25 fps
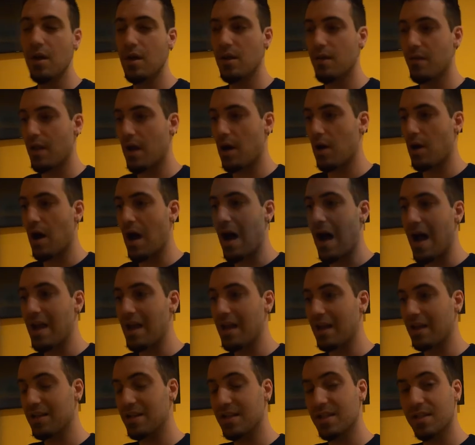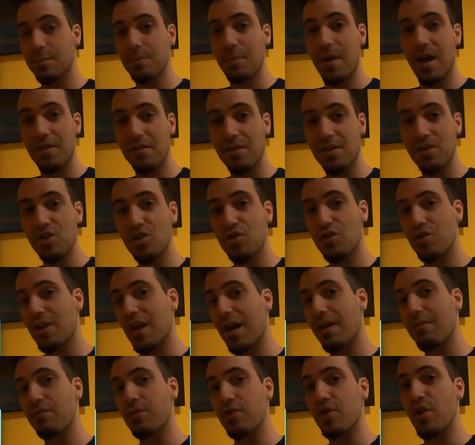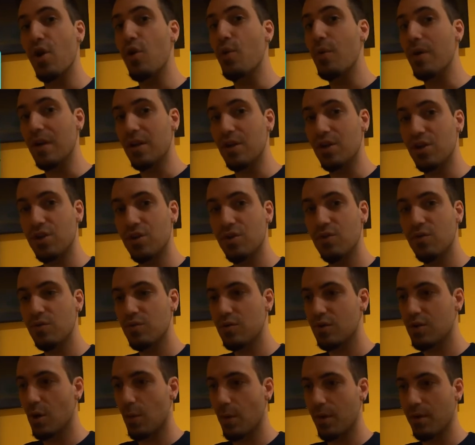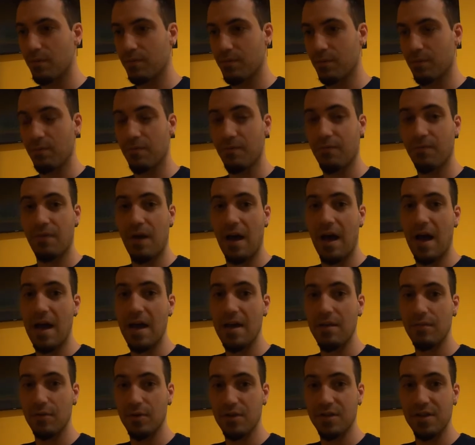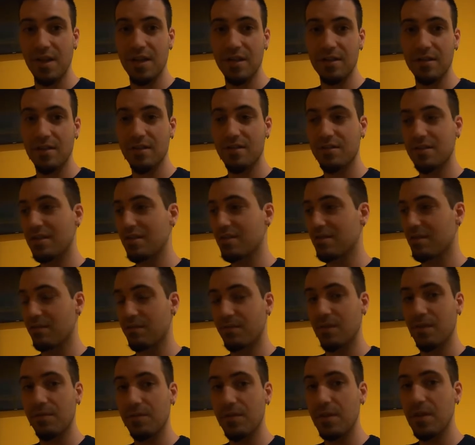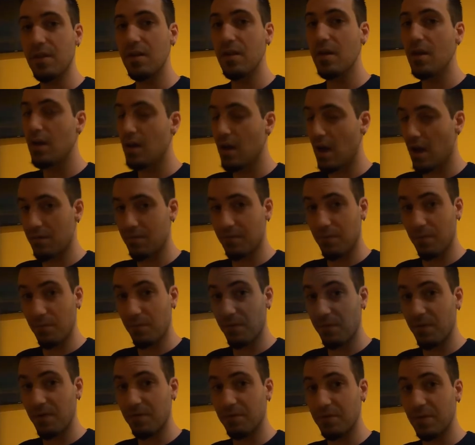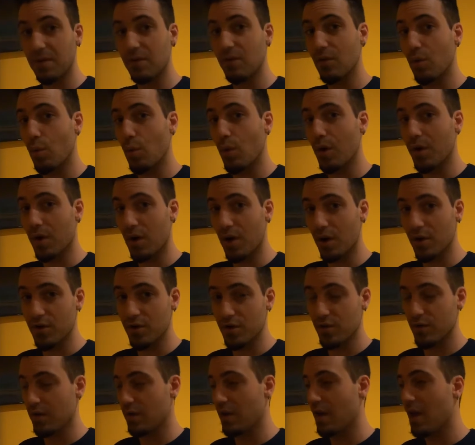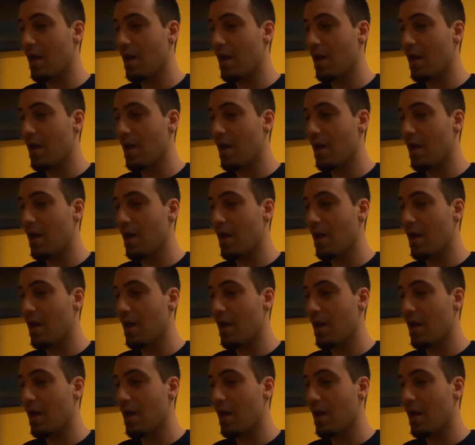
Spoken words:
Now, I expect that you should have no issues going from 5 or 10 listings to 50 and from 50 to 100.